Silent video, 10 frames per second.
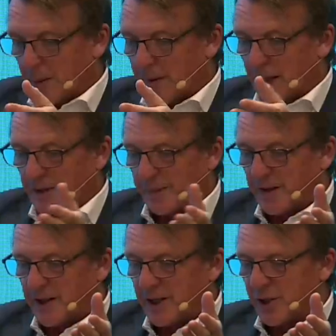that's a
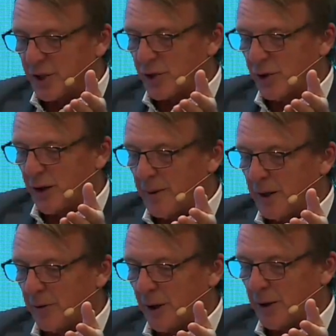fantastic story. I mean, a
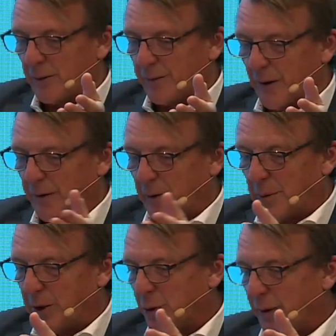growth of 500
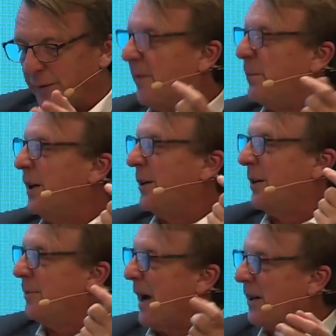million, 25 billion
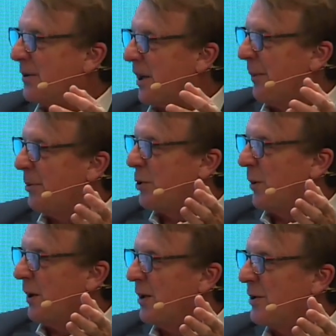in market cap in
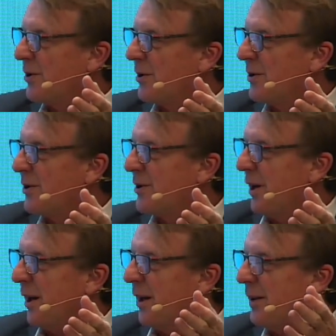20 years is
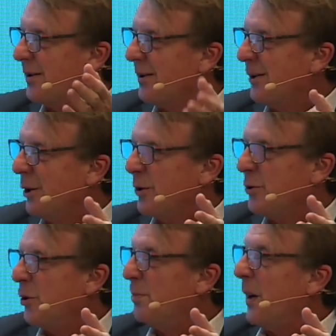
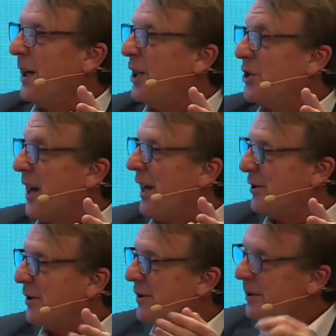good by any
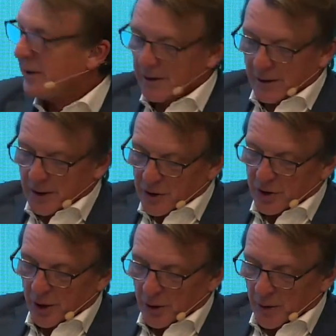standard.
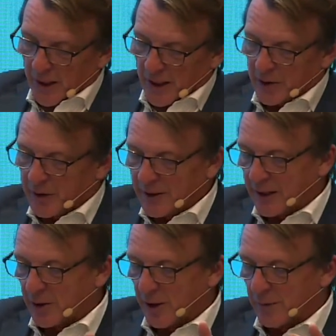So I think
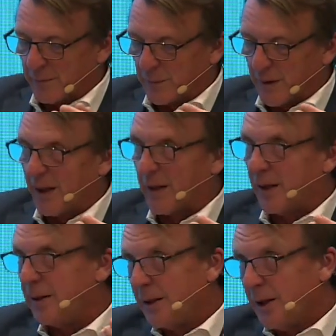that kind
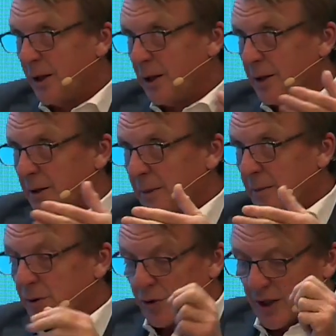of
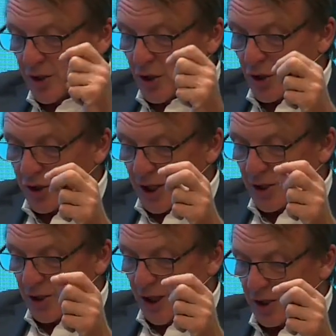transitions
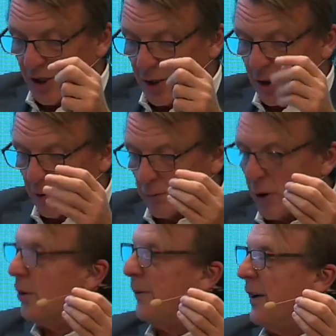us nicely into the
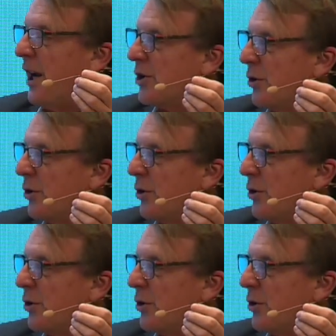role of a national